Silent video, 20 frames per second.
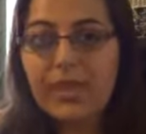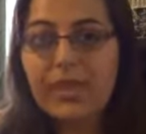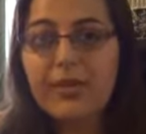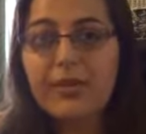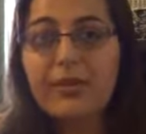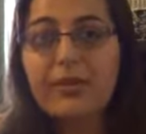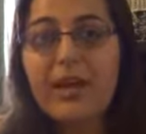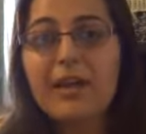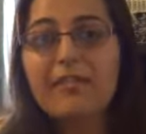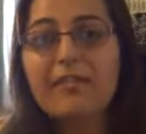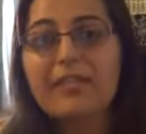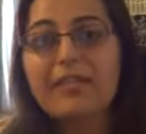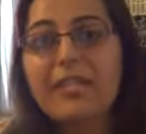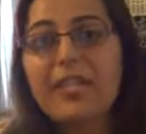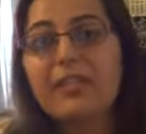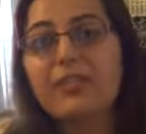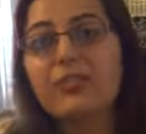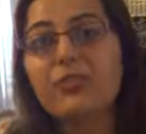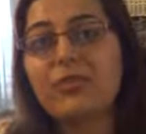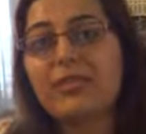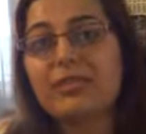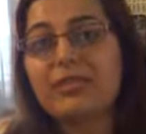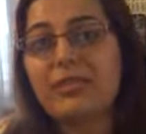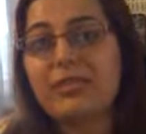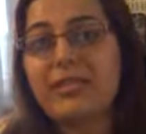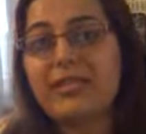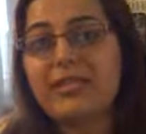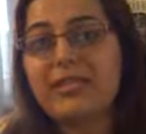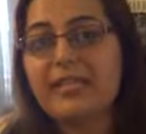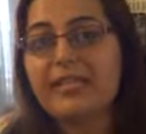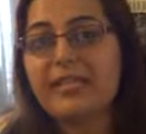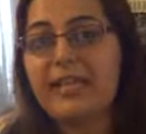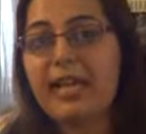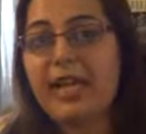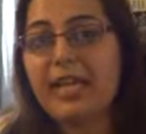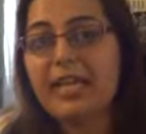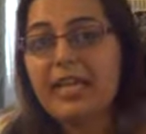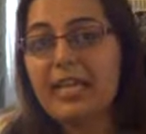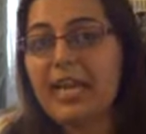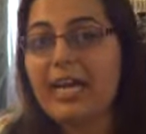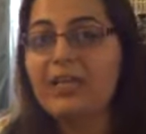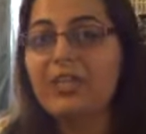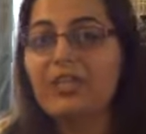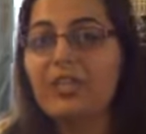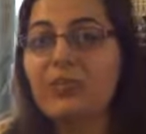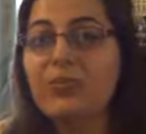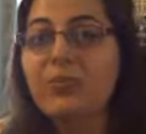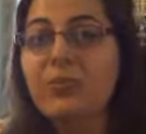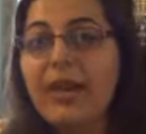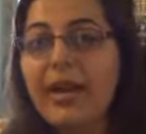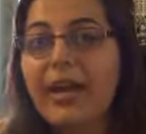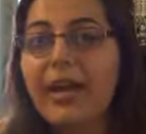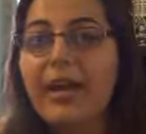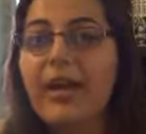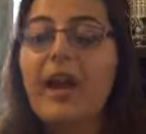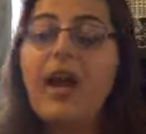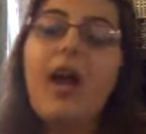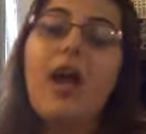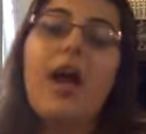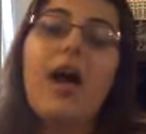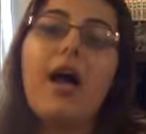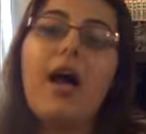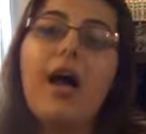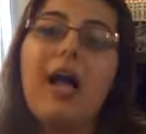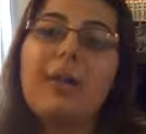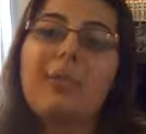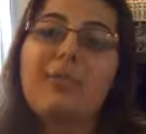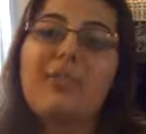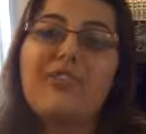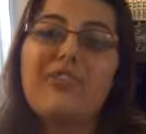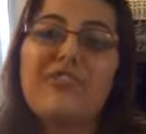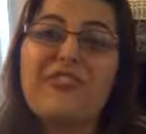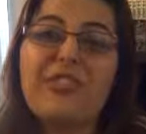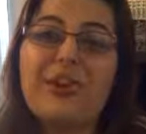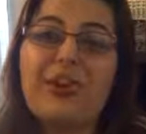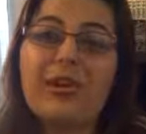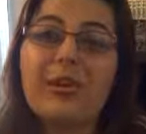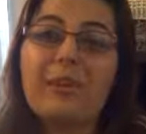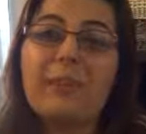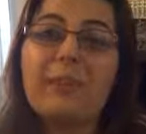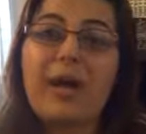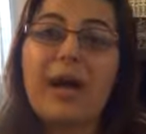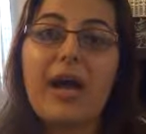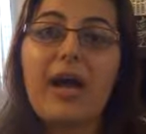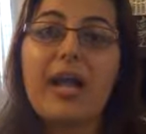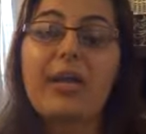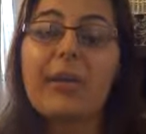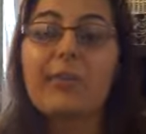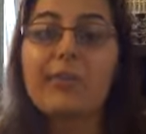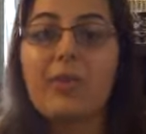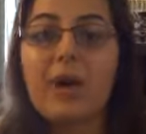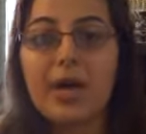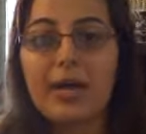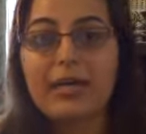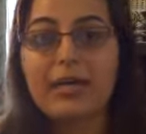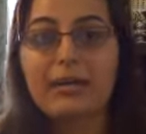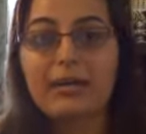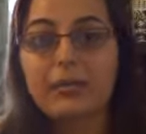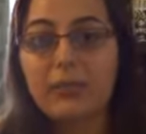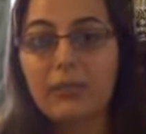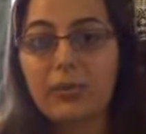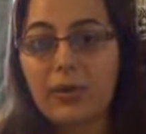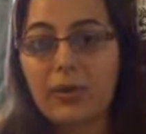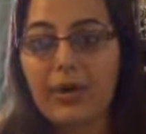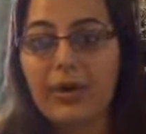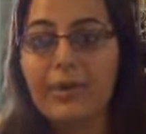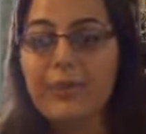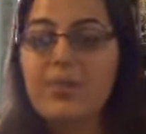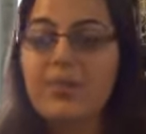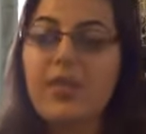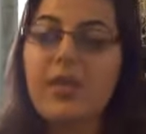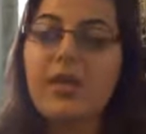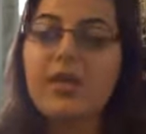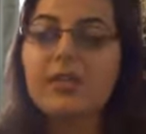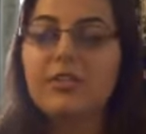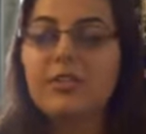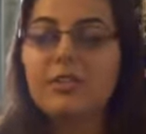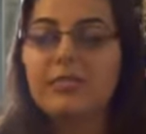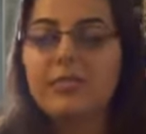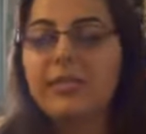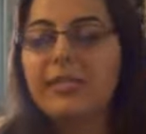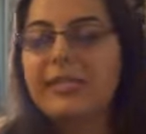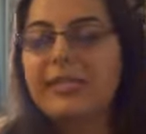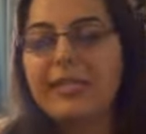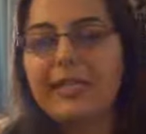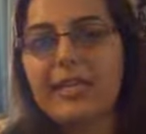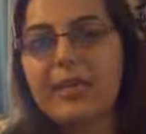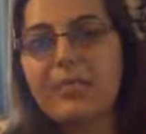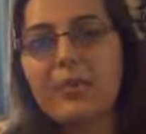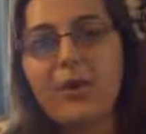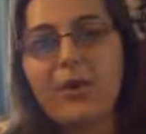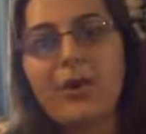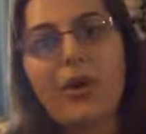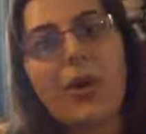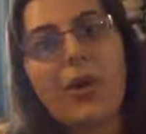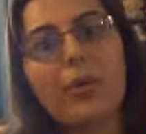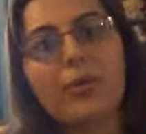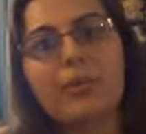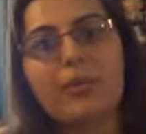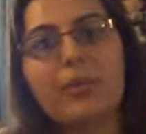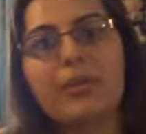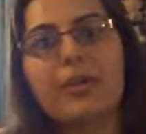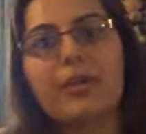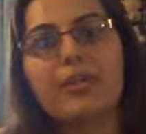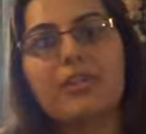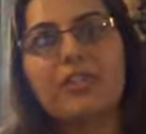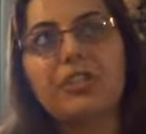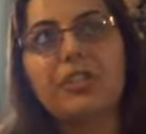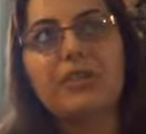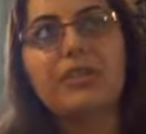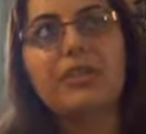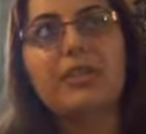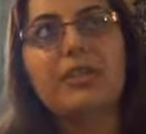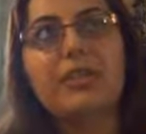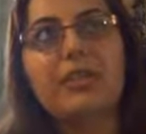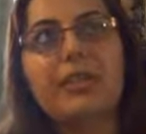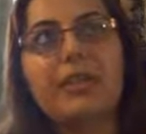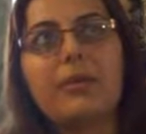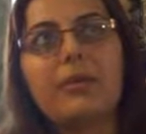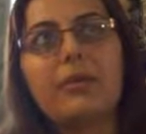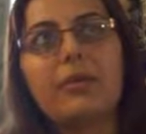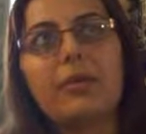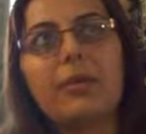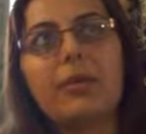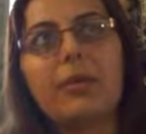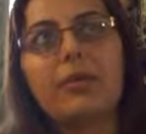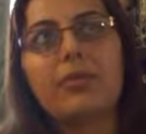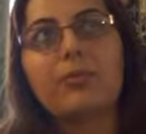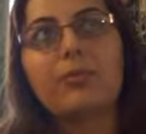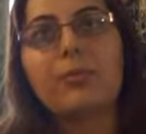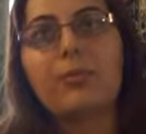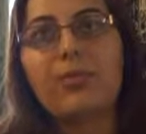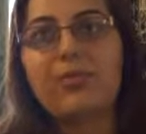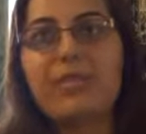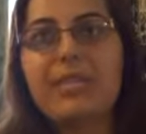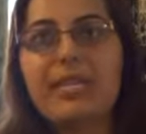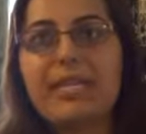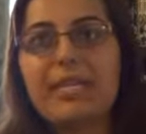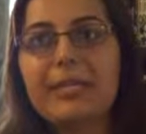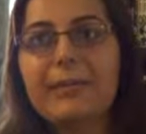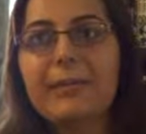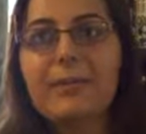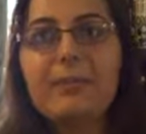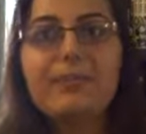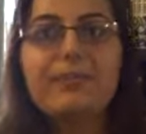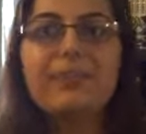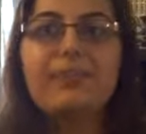and gravitate towards pieces that I can actually wear, I prefer buying modern more. Just because the kimono are more, generally like more roomy,